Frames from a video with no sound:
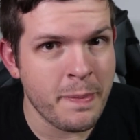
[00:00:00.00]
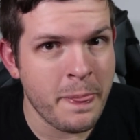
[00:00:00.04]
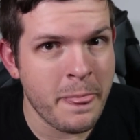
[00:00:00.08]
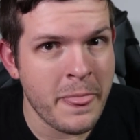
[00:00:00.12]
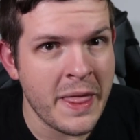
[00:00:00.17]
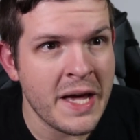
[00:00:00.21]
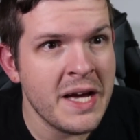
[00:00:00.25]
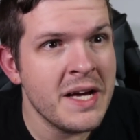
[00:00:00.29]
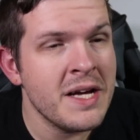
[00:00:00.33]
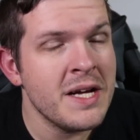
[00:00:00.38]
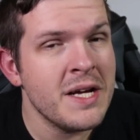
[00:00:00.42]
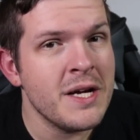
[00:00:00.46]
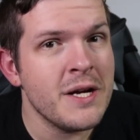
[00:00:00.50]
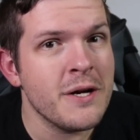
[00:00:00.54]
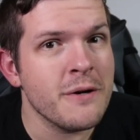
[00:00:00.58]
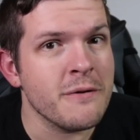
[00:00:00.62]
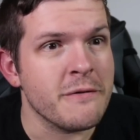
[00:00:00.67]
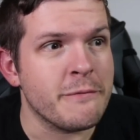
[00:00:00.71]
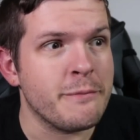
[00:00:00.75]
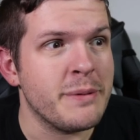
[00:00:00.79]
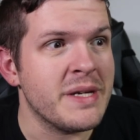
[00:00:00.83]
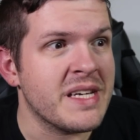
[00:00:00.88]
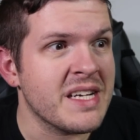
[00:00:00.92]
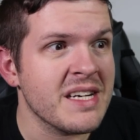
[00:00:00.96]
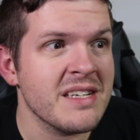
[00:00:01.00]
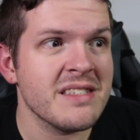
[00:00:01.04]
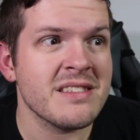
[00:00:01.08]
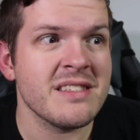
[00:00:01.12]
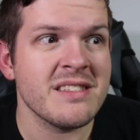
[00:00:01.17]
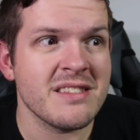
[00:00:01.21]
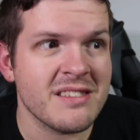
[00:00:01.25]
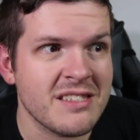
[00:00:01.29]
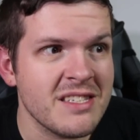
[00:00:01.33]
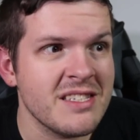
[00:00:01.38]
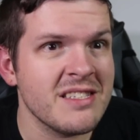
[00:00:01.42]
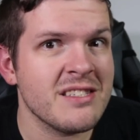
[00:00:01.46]
It was because
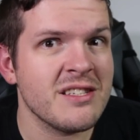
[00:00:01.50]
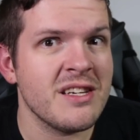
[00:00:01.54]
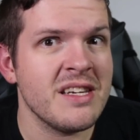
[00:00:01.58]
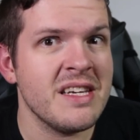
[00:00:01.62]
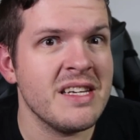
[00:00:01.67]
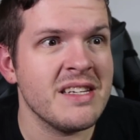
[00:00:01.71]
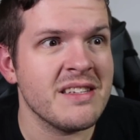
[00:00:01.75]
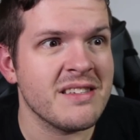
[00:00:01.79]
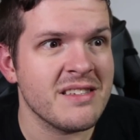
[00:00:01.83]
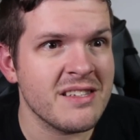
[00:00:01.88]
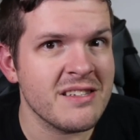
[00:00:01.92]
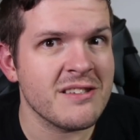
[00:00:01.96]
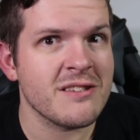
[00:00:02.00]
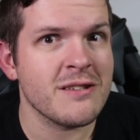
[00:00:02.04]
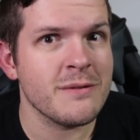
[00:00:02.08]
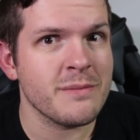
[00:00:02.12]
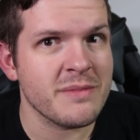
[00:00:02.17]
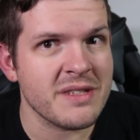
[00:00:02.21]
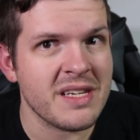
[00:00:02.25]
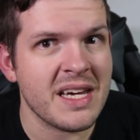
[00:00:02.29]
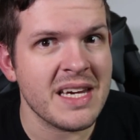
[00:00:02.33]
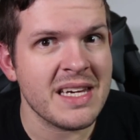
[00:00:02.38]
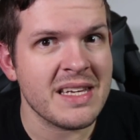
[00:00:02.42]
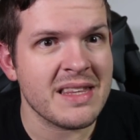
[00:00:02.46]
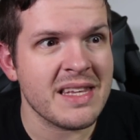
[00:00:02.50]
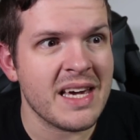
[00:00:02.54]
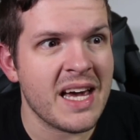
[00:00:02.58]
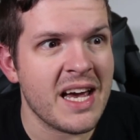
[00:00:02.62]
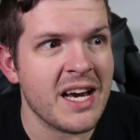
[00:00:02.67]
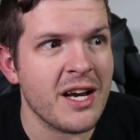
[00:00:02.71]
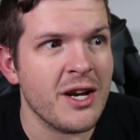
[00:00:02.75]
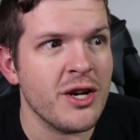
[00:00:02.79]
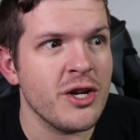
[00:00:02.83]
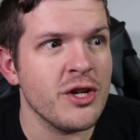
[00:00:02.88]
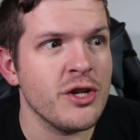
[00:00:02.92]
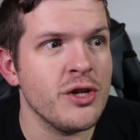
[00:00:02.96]
in systems like
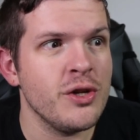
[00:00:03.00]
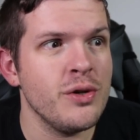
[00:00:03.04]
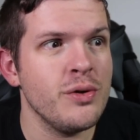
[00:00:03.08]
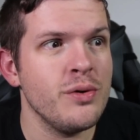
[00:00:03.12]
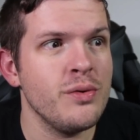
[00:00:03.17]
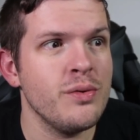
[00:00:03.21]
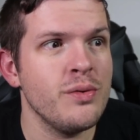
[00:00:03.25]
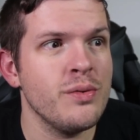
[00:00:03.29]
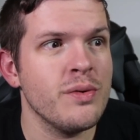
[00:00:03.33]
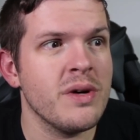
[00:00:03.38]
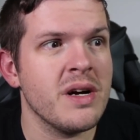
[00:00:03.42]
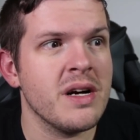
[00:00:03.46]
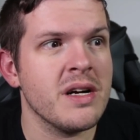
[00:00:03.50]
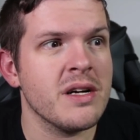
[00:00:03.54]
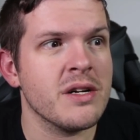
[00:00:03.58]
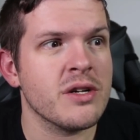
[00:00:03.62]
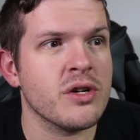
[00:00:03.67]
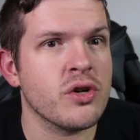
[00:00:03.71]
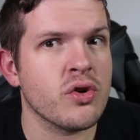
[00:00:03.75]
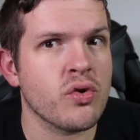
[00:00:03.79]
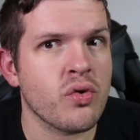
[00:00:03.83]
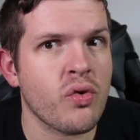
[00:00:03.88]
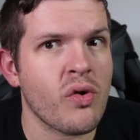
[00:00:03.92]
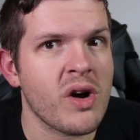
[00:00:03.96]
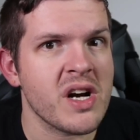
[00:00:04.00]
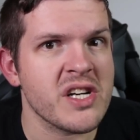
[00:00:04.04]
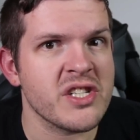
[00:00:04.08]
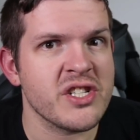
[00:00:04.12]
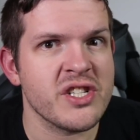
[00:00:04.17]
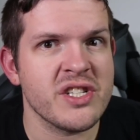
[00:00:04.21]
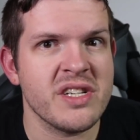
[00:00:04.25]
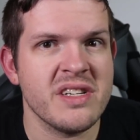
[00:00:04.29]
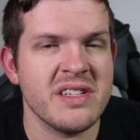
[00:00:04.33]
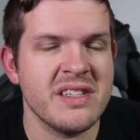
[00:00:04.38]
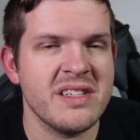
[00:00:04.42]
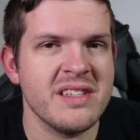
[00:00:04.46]
that, you
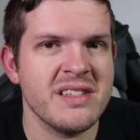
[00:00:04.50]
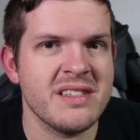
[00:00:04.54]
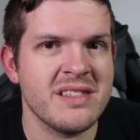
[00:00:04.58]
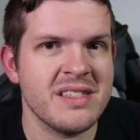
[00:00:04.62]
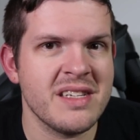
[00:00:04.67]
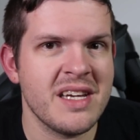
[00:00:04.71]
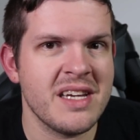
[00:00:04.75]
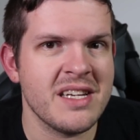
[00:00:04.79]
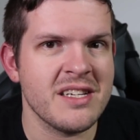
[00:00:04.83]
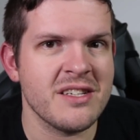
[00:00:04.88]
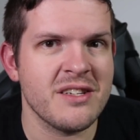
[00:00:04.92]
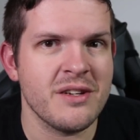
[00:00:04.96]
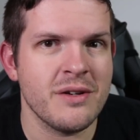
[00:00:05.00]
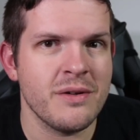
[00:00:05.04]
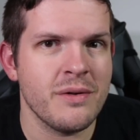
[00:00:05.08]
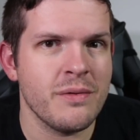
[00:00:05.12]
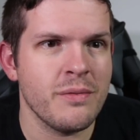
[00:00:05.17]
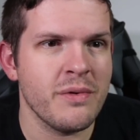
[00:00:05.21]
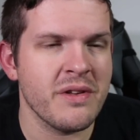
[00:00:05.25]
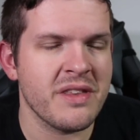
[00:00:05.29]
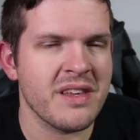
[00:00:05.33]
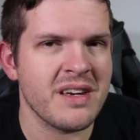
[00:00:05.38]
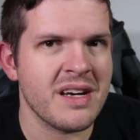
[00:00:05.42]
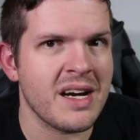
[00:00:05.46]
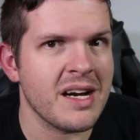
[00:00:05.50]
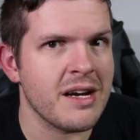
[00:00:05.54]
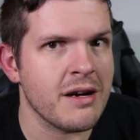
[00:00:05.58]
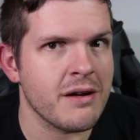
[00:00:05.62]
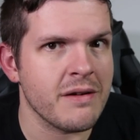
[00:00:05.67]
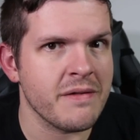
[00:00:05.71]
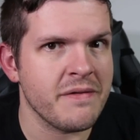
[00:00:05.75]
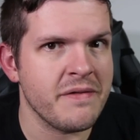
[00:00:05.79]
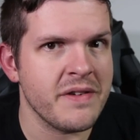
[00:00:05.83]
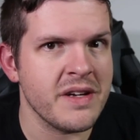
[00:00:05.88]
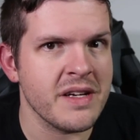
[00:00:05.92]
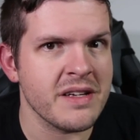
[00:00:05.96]
crush dissent with an
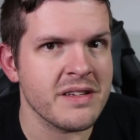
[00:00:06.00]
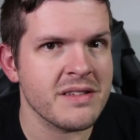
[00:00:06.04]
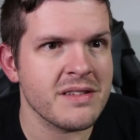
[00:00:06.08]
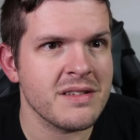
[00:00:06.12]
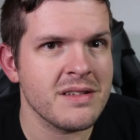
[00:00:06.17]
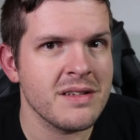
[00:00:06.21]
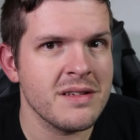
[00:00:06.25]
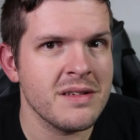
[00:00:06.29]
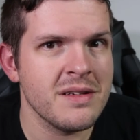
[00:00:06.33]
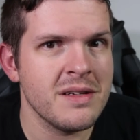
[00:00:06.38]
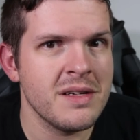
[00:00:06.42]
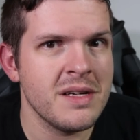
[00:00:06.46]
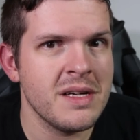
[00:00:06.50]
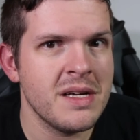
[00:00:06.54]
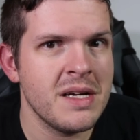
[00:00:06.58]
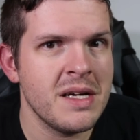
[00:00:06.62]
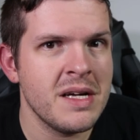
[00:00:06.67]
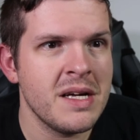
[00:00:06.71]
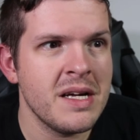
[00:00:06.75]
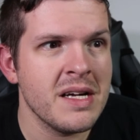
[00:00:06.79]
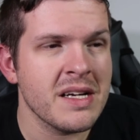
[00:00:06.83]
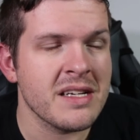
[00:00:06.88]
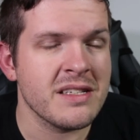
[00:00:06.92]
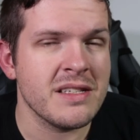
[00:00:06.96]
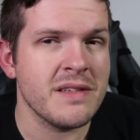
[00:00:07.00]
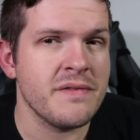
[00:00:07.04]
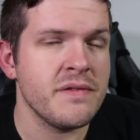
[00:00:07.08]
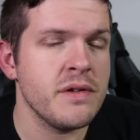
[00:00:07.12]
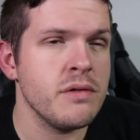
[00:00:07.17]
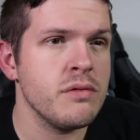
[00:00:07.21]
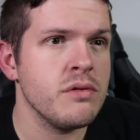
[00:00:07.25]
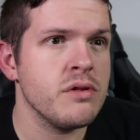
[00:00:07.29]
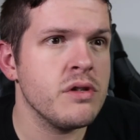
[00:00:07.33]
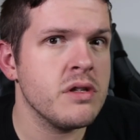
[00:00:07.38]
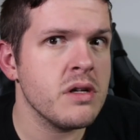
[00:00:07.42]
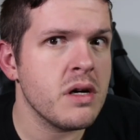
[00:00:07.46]
iron fist. Because if
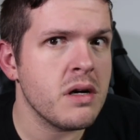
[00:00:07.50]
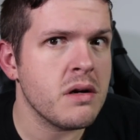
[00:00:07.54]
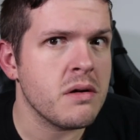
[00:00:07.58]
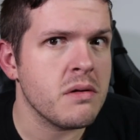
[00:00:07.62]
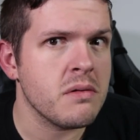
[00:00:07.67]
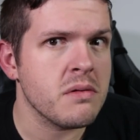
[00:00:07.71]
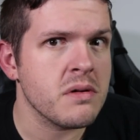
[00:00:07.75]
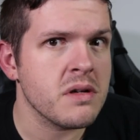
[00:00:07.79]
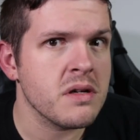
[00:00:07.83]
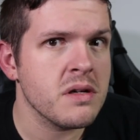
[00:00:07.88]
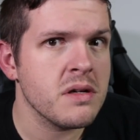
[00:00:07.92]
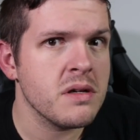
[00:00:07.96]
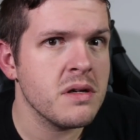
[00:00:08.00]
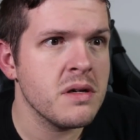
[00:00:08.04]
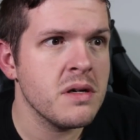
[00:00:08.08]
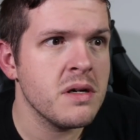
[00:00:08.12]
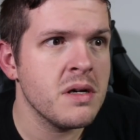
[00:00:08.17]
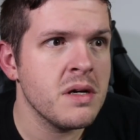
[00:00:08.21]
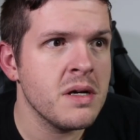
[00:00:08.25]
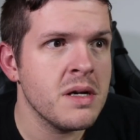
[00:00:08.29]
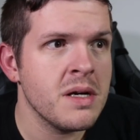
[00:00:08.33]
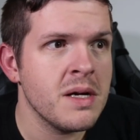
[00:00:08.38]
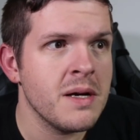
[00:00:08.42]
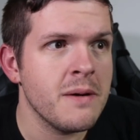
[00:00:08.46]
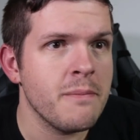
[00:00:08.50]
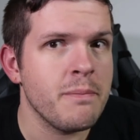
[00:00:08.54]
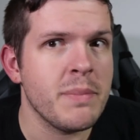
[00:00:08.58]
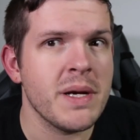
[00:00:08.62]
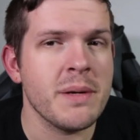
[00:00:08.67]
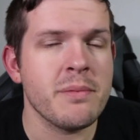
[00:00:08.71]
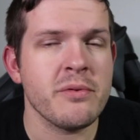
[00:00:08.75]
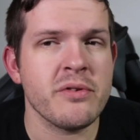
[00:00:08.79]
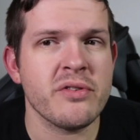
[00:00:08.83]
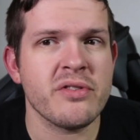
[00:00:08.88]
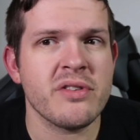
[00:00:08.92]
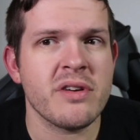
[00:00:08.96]
you don't,
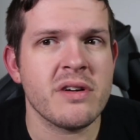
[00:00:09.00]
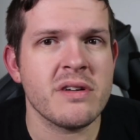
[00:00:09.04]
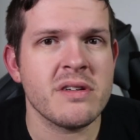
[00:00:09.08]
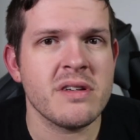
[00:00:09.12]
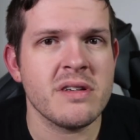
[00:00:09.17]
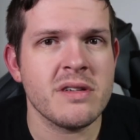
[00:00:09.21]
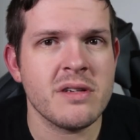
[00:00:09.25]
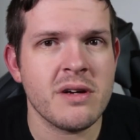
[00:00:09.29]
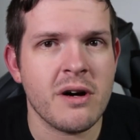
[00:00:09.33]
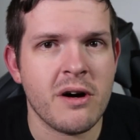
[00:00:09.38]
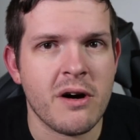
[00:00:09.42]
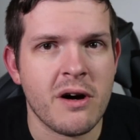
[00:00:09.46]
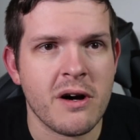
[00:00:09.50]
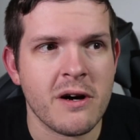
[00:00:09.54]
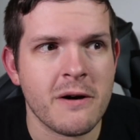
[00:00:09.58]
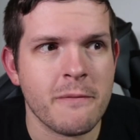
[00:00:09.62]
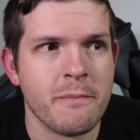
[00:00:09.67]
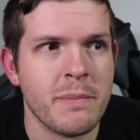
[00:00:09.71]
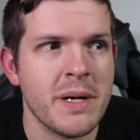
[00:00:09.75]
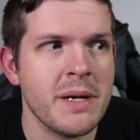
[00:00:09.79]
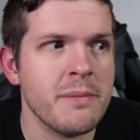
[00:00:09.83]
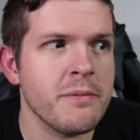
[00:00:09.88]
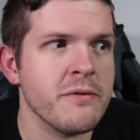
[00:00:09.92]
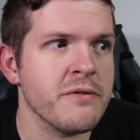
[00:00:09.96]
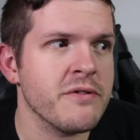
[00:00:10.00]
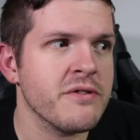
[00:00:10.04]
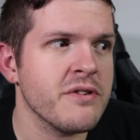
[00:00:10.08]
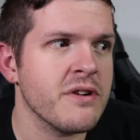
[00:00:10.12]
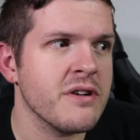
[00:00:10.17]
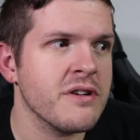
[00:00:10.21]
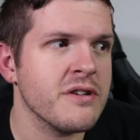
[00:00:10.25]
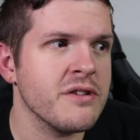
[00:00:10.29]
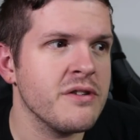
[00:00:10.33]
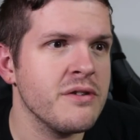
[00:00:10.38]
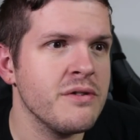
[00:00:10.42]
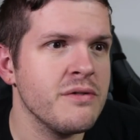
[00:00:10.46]
people start to talk, people
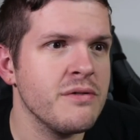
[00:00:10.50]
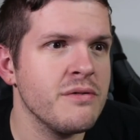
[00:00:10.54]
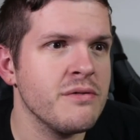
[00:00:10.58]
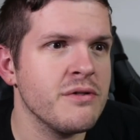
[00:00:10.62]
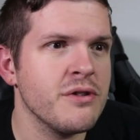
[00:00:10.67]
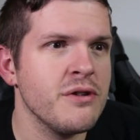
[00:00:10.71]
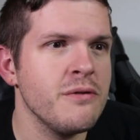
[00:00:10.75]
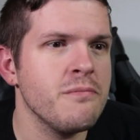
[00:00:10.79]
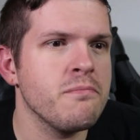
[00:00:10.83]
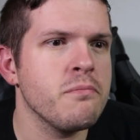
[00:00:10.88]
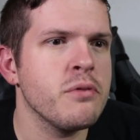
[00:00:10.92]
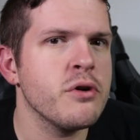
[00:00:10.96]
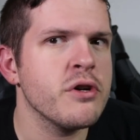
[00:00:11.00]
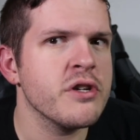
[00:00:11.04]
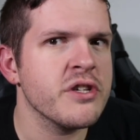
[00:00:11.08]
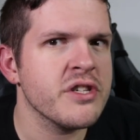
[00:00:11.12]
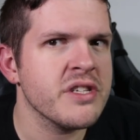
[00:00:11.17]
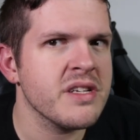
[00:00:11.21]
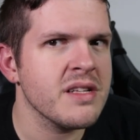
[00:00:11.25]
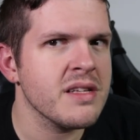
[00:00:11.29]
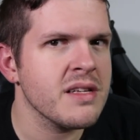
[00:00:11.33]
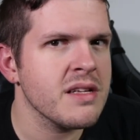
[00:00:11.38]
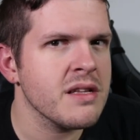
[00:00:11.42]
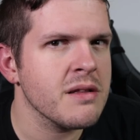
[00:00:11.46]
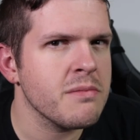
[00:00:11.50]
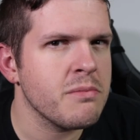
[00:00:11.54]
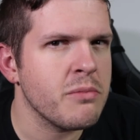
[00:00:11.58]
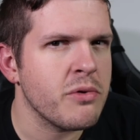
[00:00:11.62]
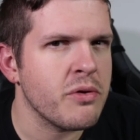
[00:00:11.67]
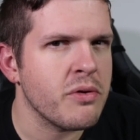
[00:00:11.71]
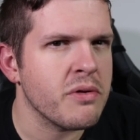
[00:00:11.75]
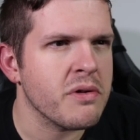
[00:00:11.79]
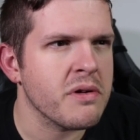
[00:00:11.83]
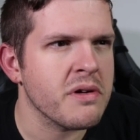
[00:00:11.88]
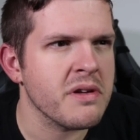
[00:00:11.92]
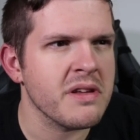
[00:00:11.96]
start to push a little
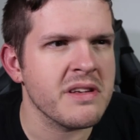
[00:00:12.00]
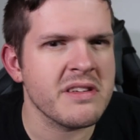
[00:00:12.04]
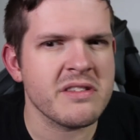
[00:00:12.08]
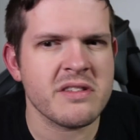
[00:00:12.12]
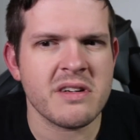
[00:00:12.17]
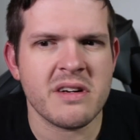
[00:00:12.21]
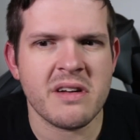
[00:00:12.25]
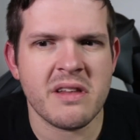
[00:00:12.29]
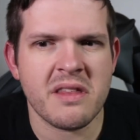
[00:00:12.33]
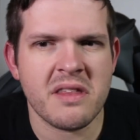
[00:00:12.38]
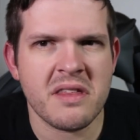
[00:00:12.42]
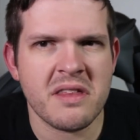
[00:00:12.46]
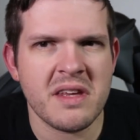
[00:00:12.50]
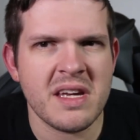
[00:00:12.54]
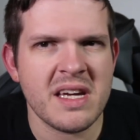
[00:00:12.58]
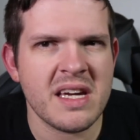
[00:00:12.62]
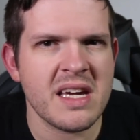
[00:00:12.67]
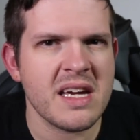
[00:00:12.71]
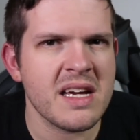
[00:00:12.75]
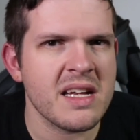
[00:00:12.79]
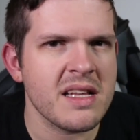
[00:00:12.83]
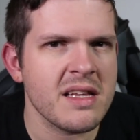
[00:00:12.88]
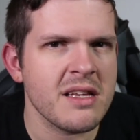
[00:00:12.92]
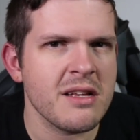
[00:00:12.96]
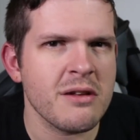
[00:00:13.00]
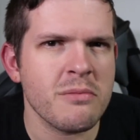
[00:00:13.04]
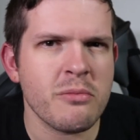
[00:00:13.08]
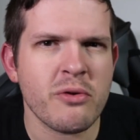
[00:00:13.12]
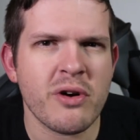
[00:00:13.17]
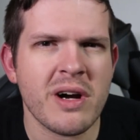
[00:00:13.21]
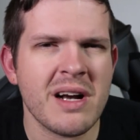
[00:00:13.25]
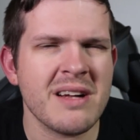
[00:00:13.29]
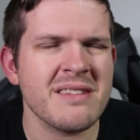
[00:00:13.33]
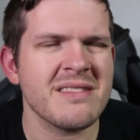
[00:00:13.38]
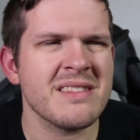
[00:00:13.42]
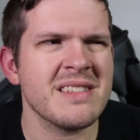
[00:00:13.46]
more, they start thinking a little
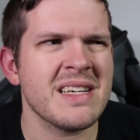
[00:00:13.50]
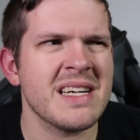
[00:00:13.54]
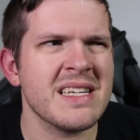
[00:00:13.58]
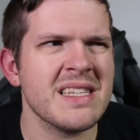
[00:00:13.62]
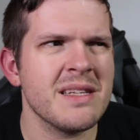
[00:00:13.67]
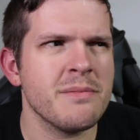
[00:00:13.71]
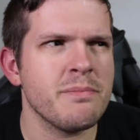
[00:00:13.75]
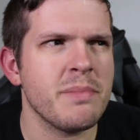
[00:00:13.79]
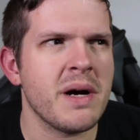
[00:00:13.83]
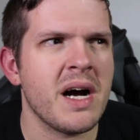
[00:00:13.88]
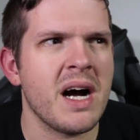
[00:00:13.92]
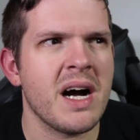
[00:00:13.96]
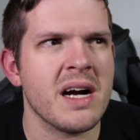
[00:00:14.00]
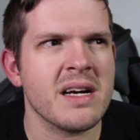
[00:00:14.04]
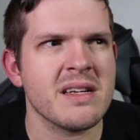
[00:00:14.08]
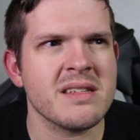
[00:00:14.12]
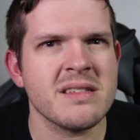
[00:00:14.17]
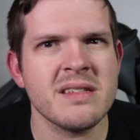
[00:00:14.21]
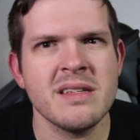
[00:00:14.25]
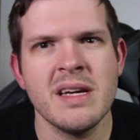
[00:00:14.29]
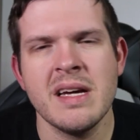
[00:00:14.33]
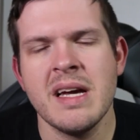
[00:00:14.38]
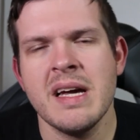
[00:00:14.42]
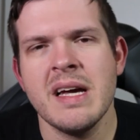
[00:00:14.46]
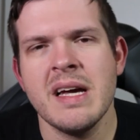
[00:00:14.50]
more outside the box,